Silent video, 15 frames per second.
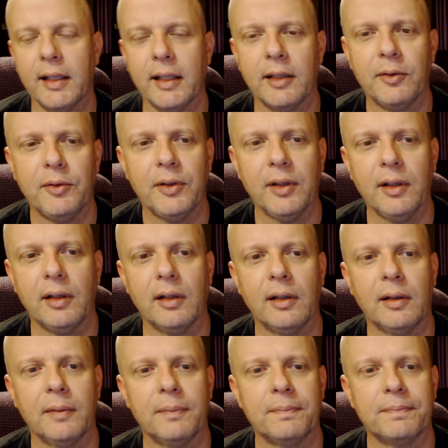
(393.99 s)
and
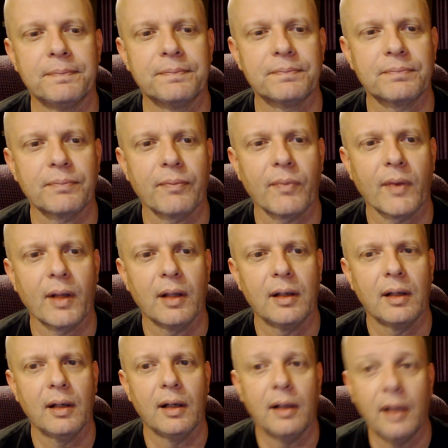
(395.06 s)
um,
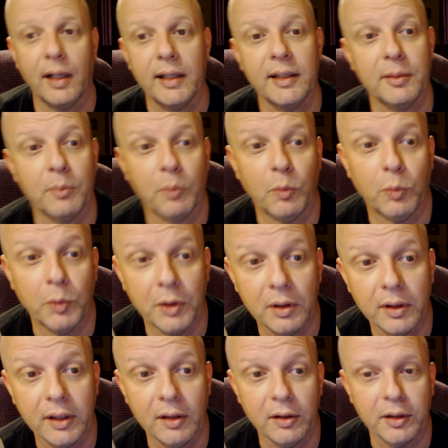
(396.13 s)
I am
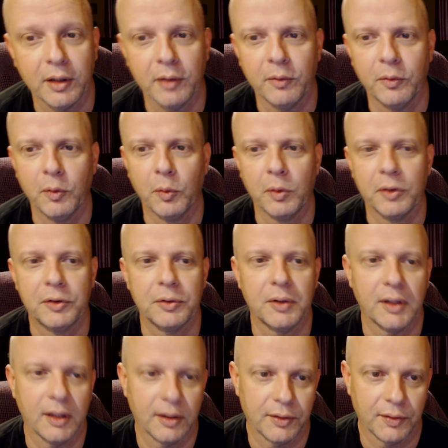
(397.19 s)
really looking forward
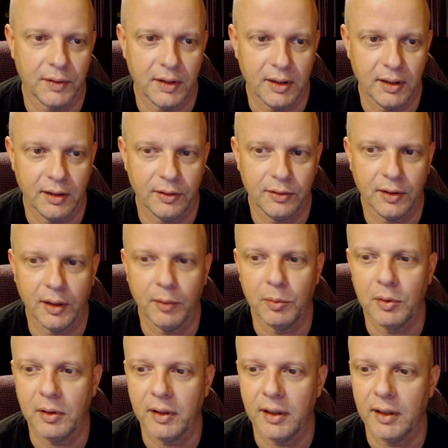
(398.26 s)
to Kings of the East. I
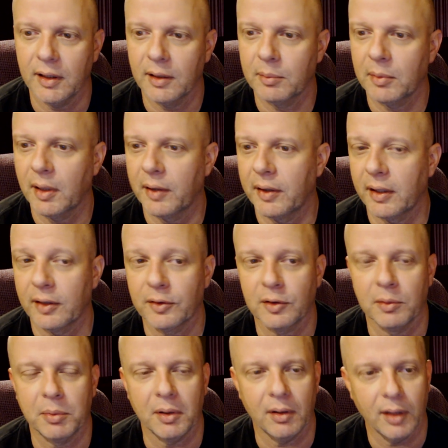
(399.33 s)
really am. I think
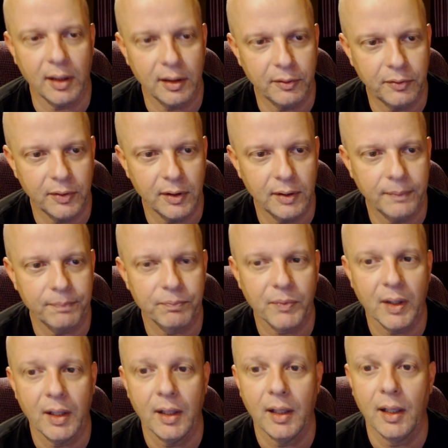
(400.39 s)
it's going to be a lot of fun.
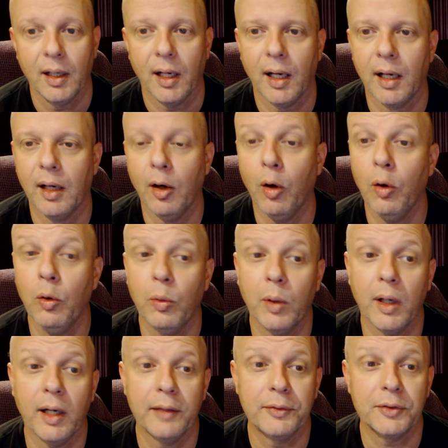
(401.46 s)
Uh,
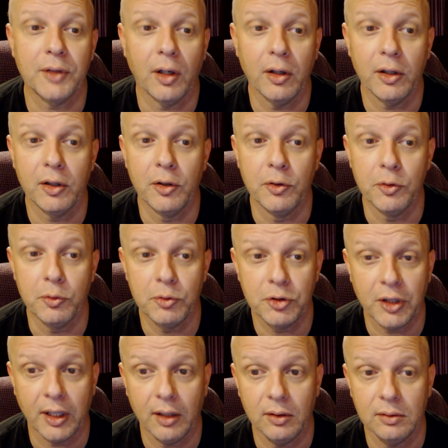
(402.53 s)
oh, I've started a new
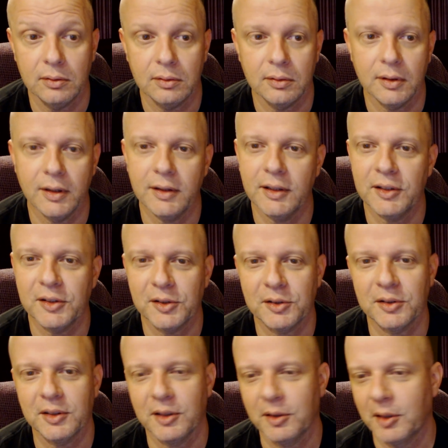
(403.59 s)
channel, and this
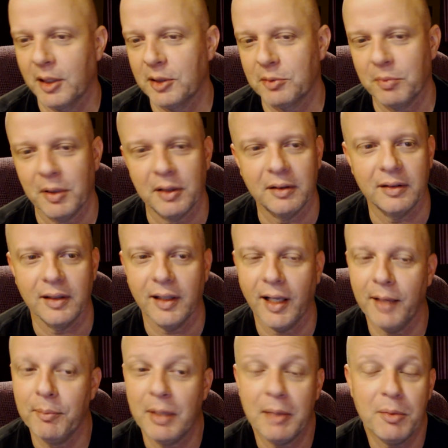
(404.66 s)
is you guys may
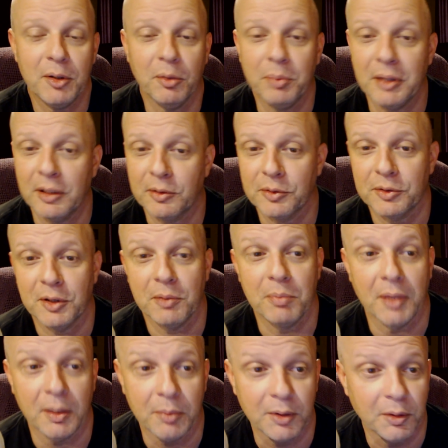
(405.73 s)
maybe you'll be
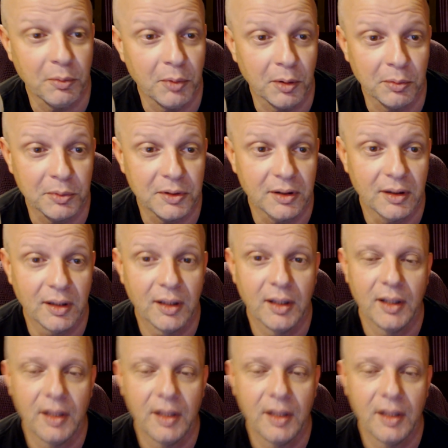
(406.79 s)
interested, maybe you won't.